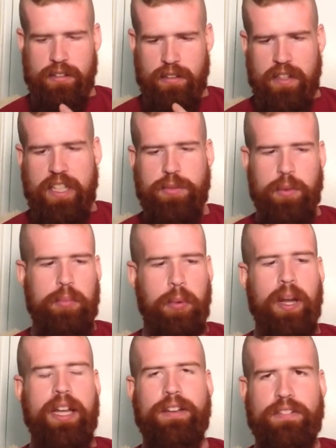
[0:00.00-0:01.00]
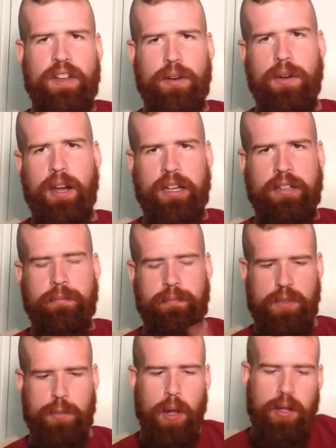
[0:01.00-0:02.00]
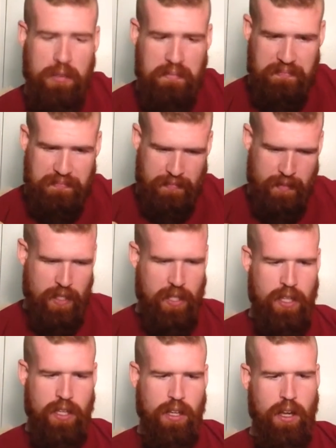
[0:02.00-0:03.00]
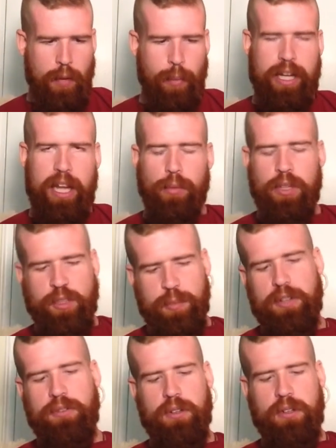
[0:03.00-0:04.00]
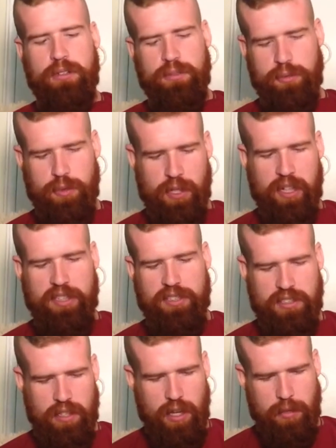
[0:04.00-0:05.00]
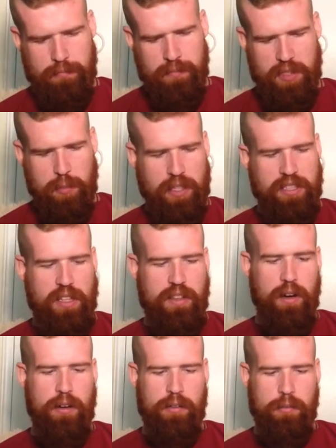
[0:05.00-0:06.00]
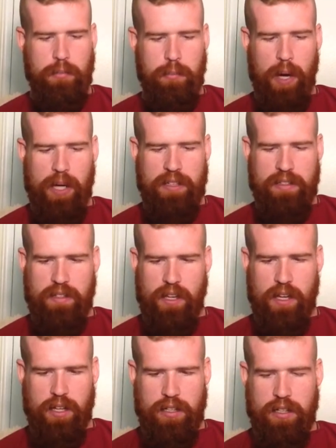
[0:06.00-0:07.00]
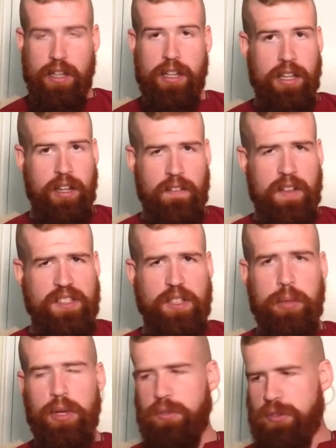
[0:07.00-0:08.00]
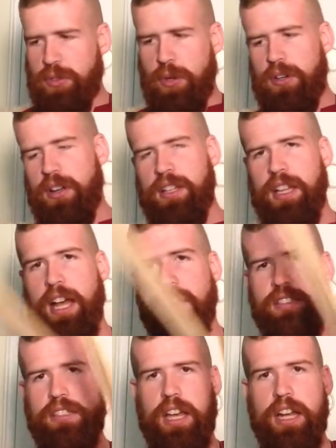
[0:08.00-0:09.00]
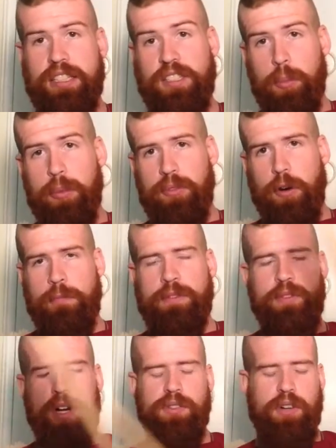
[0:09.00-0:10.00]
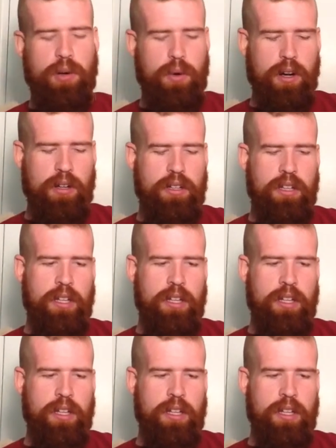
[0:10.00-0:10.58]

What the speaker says: these would break if they were any smaller. I can't really speak for his mindset there. But this is a beautiful sword nonetheless, and it still performs very, very well.